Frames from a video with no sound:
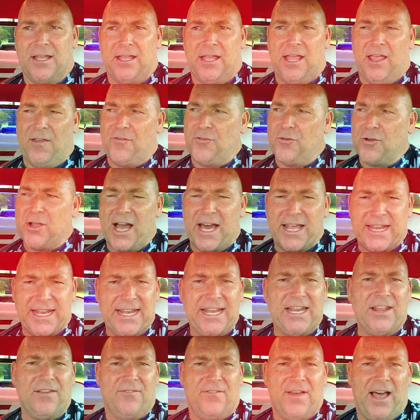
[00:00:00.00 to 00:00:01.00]
If you got
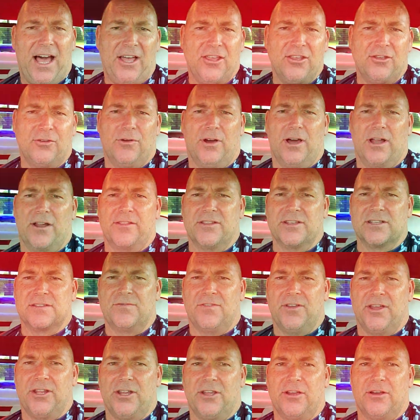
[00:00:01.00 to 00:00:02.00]
any value out of this
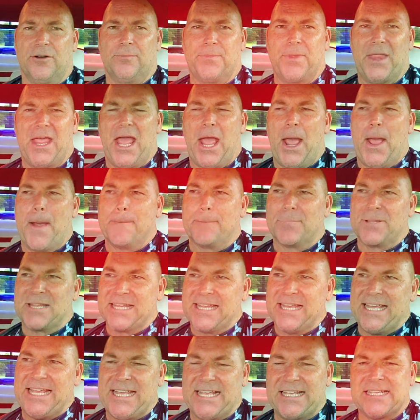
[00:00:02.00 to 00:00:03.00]
video,
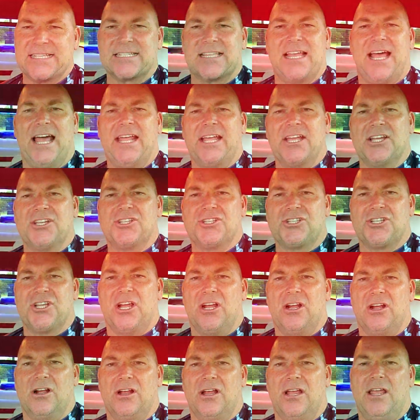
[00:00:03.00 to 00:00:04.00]
please like and
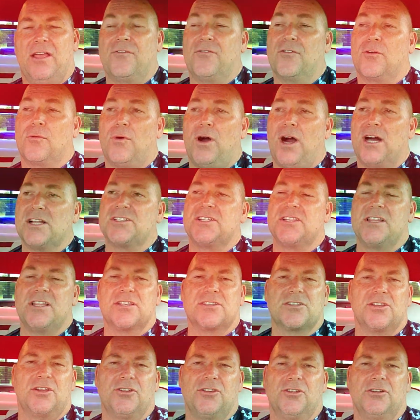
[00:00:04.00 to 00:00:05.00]
share. If you're watching
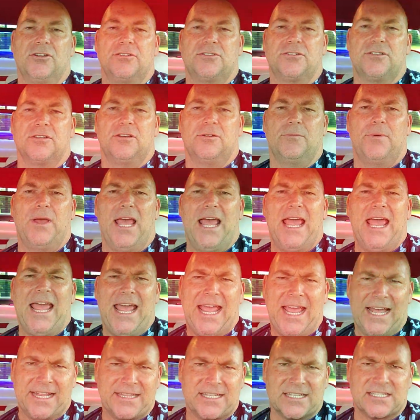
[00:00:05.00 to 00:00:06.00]
this on YouTube,
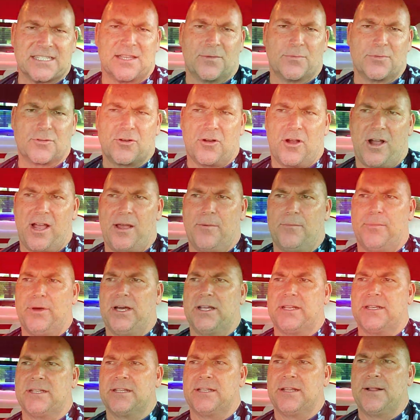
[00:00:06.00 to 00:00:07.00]
hit the subscribe
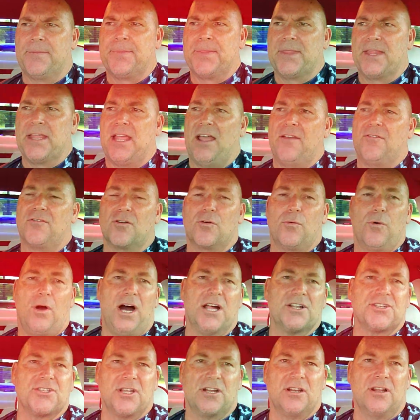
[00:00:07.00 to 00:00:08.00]
button. If you're
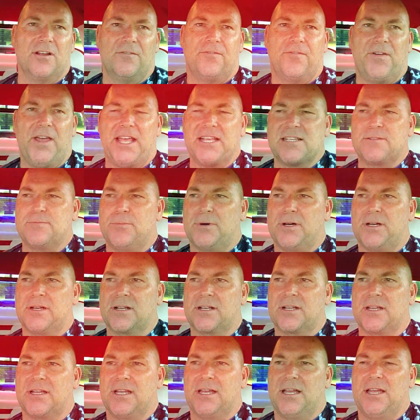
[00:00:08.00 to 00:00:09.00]
watching it on
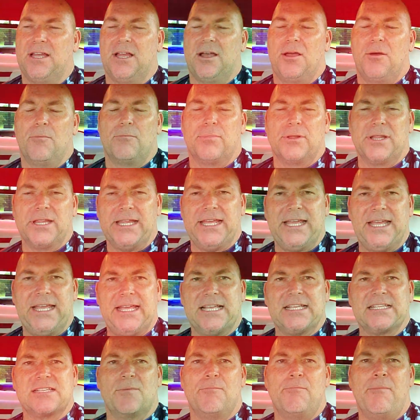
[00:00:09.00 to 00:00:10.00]
Facebook,
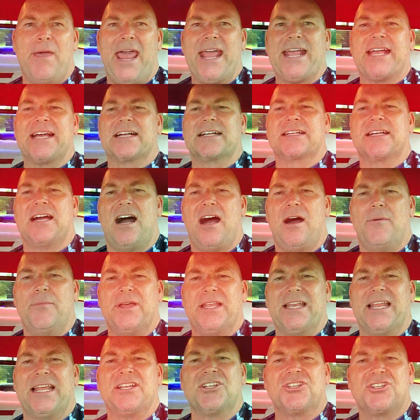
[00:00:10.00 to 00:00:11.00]
please make a
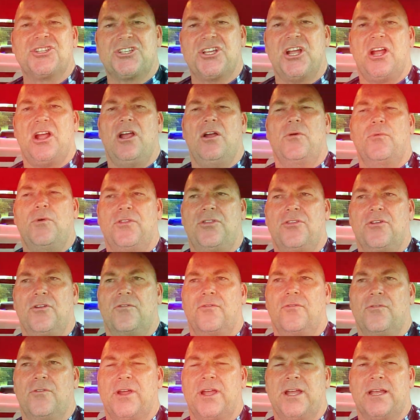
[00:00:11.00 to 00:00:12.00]
comment and share it with your
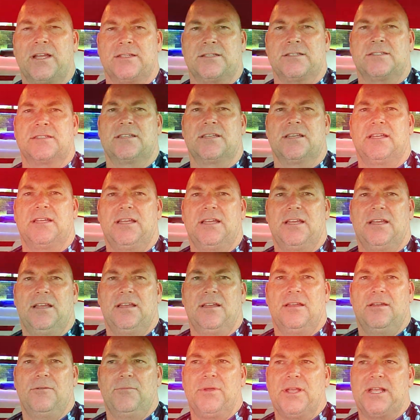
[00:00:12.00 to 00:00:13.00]
friends,
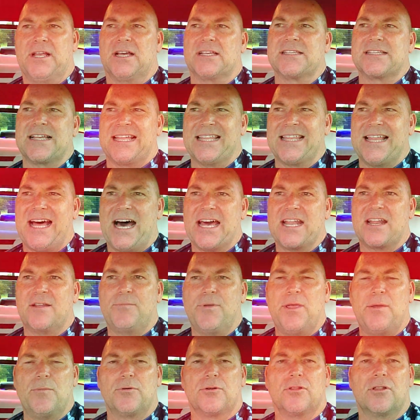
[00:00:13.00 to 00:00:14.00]
because a lot of
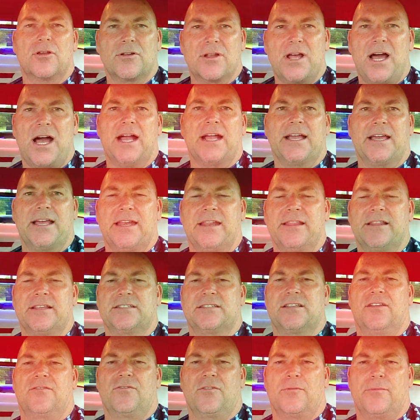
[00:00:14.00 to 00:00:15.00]
people are not getting
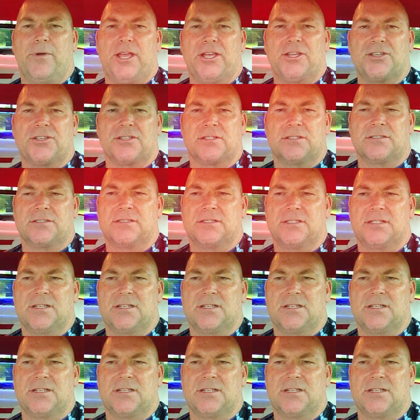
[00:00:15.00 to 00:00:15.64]
this information.